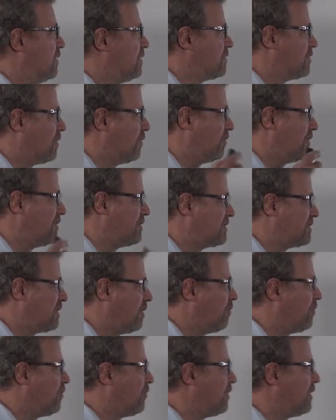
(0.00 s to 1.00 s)
So in
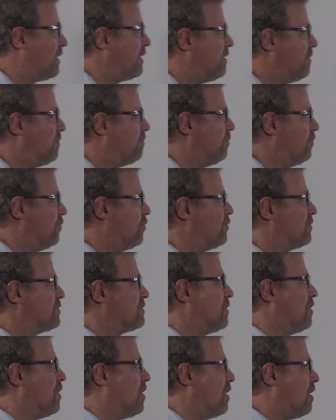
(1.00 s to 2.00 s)
summary,
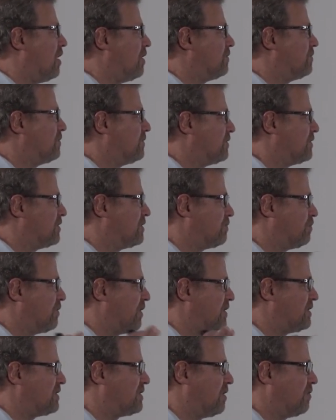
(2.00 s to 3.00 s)
Moore's law,
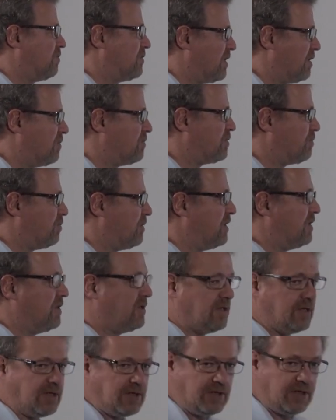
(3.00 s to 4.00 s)
despite sometimes
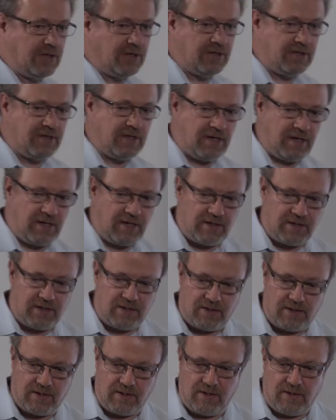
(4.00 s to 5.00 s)
being declared dead,
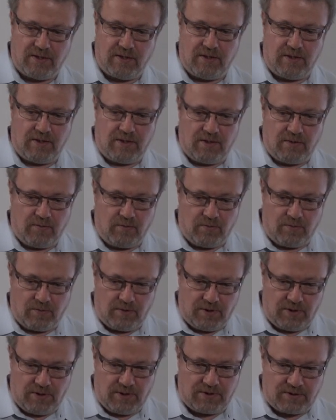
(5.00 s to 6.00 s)

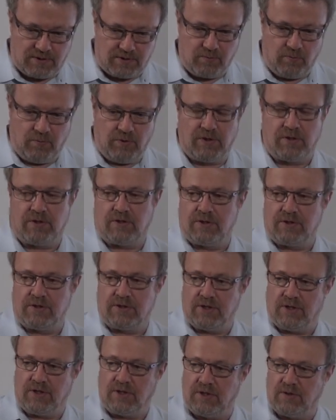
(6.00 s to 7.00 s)
it will
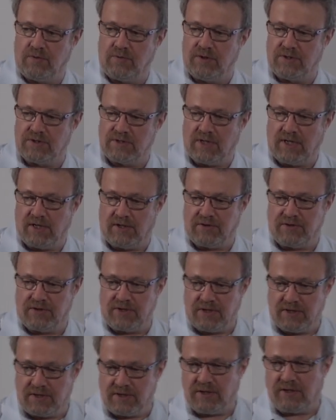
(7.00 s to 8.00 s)
continue. It's
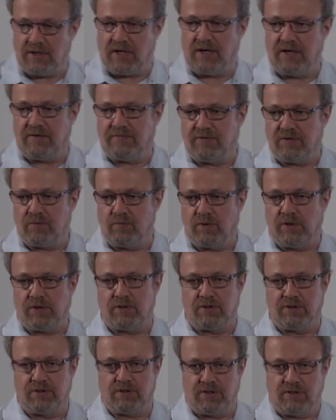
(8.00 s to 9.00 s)
healthy and alive. It will
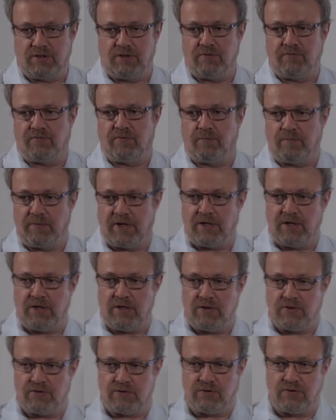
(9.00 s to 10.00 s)
continue for many
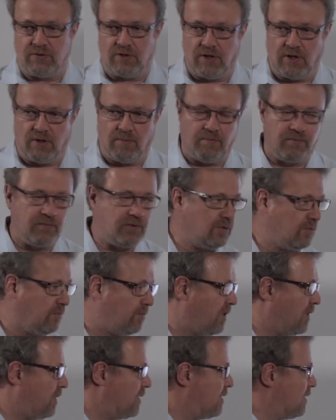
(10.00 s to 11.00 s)
years to come to
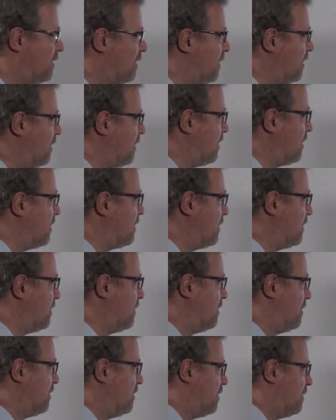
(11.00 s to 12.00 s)
make
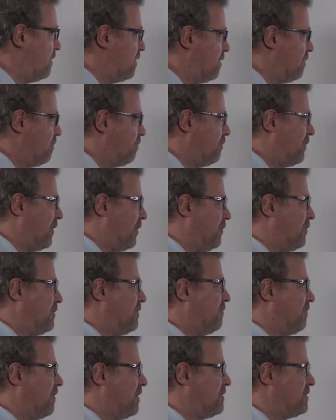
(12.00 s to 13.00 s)
better
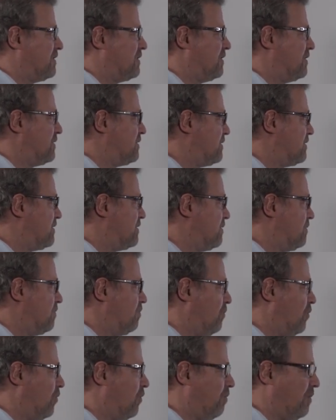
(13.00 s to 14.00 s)
devices,
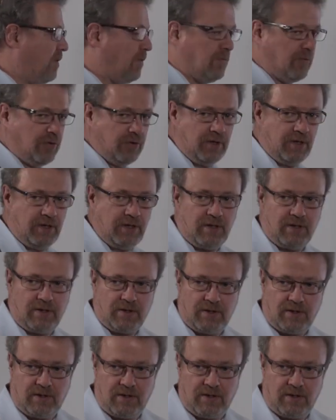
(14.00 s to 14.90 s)
more memory,